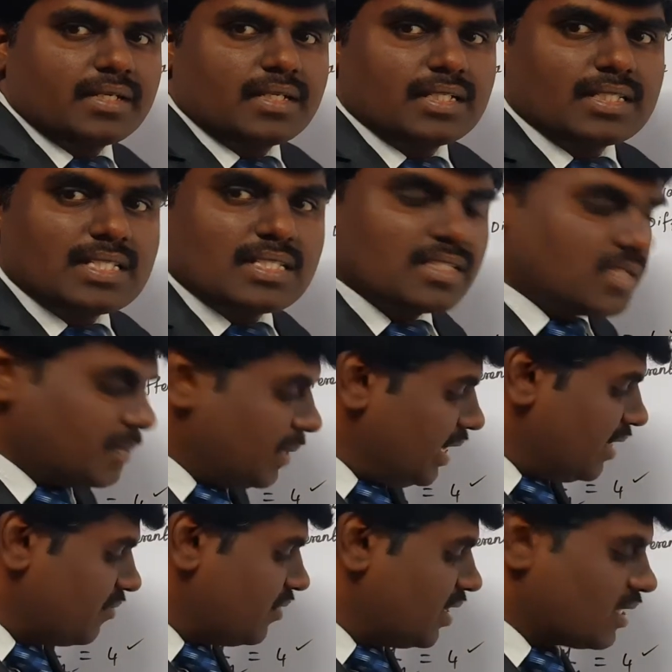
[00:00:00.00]
This is the meaning
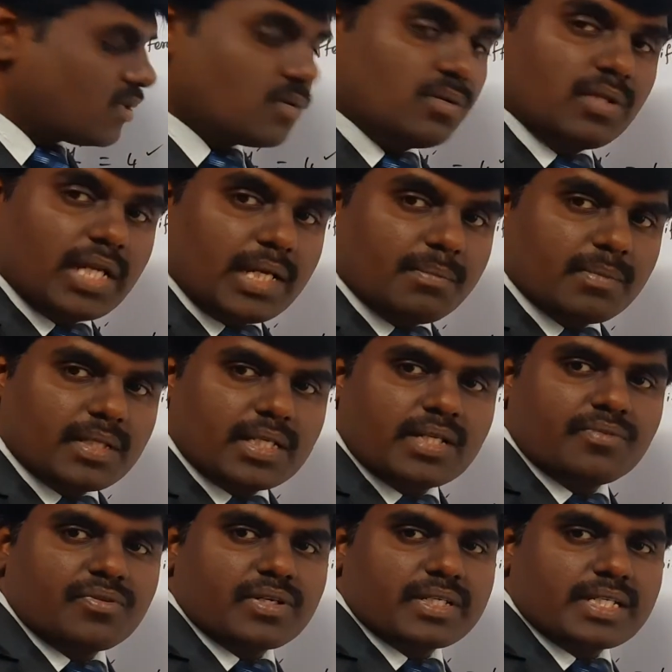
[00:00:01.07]
for two time
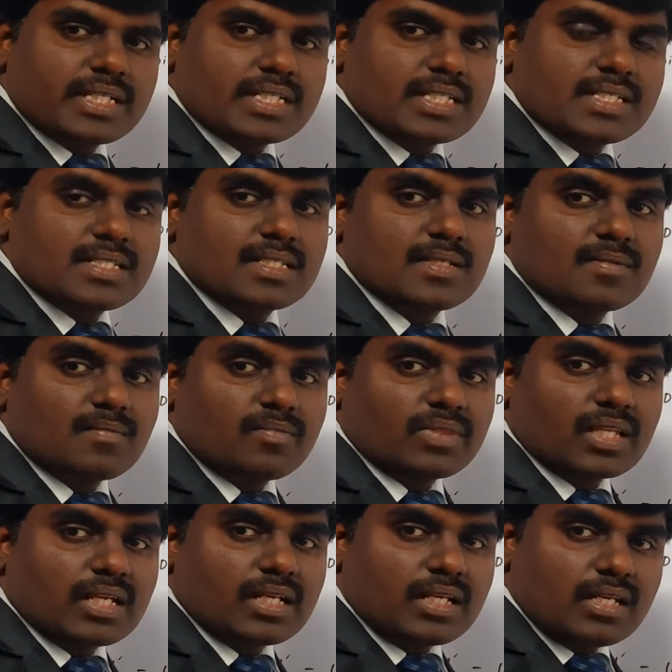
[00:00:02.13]
differentiations,
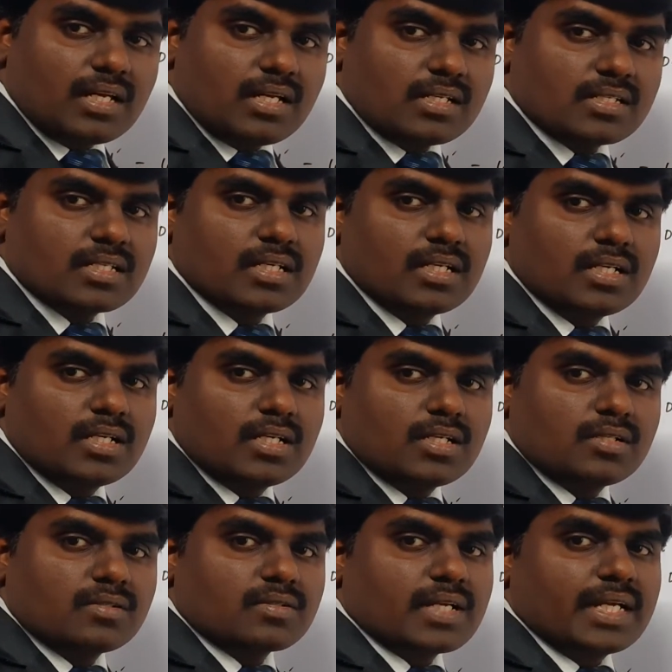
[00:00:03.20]
not
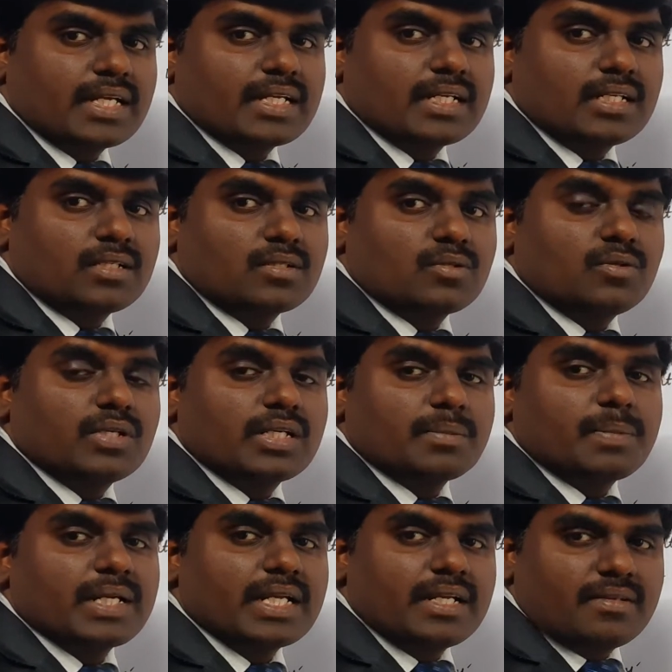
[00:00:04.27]
okay two
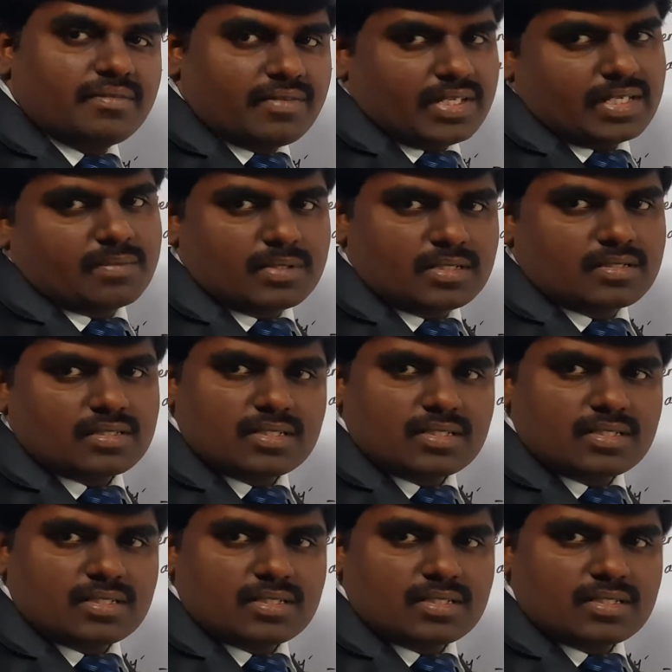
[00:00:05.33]
dependent variable.